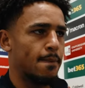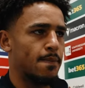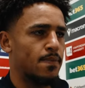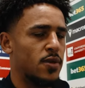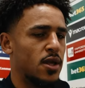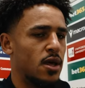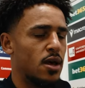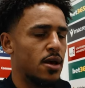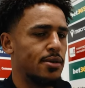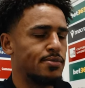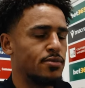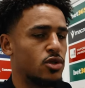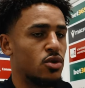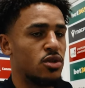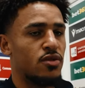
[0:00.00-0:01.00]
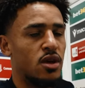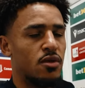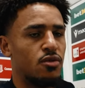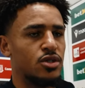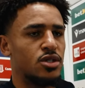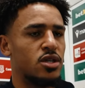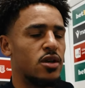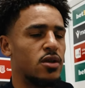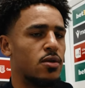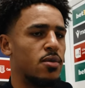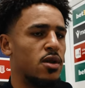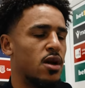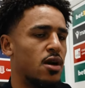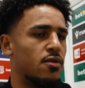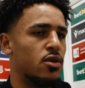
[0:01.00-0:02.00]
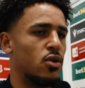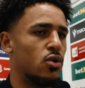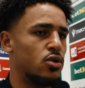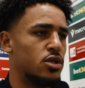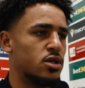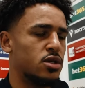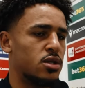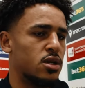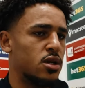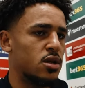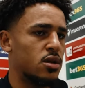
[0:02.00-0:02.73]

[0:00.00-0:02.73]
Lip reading: Yeah, it was very frustrating, but after you just